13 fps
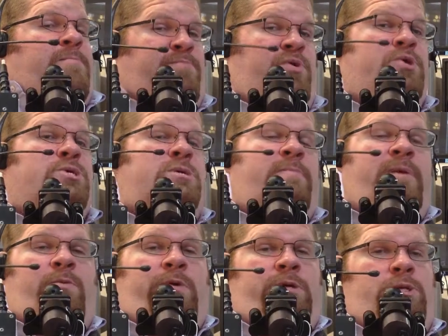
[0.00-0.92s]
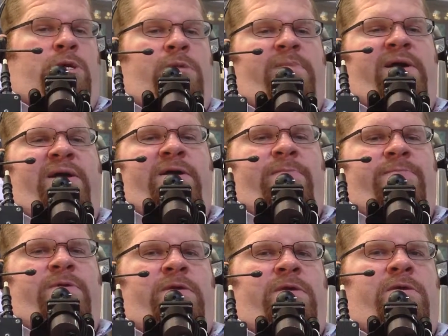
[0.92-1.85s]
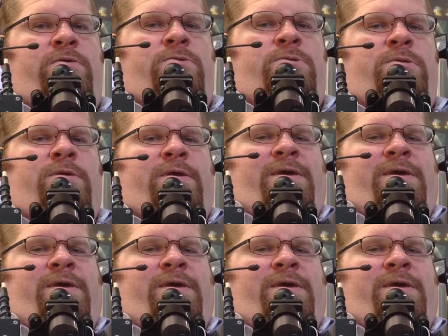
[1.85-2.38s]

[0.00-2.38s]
pushed my wheelchair back up the hills,